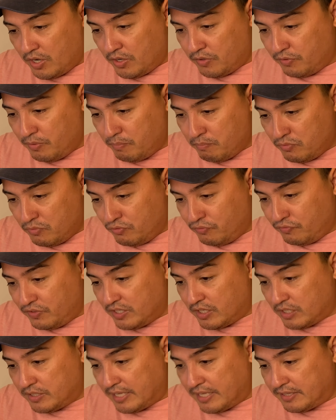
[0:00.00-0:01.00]
remove
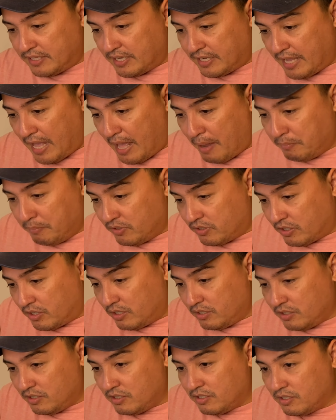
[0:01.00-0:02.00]
the camera.
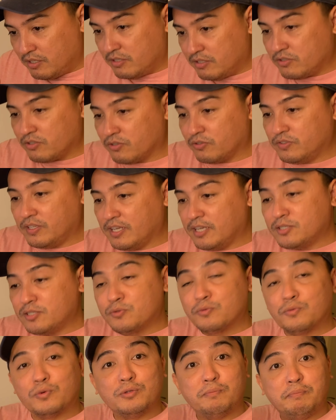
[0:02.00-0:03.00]
So,
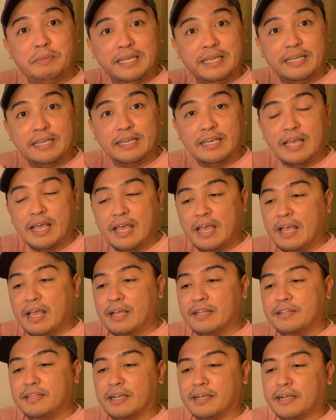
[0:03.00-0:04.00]
this would be
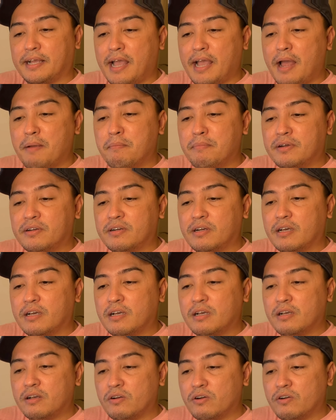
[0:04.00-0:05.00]
the
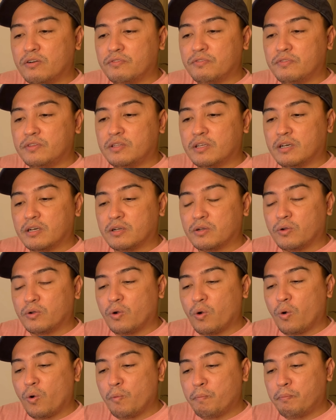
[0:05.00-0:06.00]
camera of the
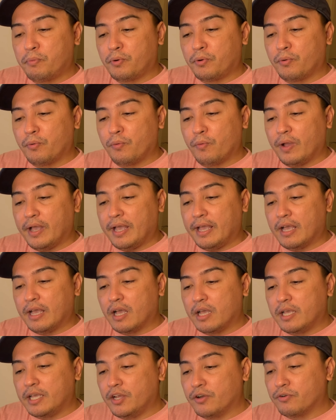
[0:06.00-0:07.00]
GoPro
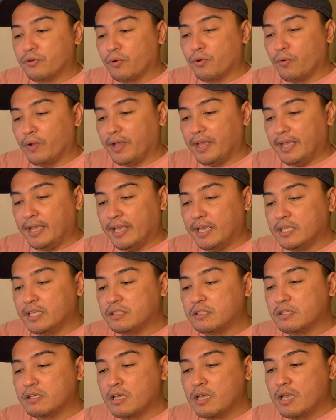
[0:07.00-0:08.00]
Hero
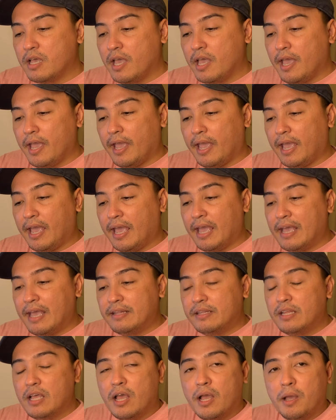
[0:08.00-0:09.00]
8,
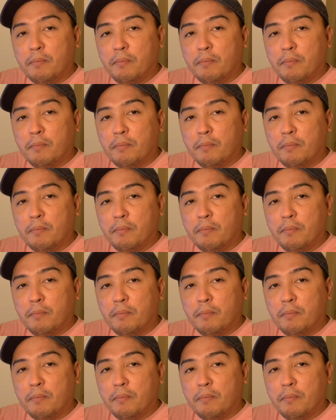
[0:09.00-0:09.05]
and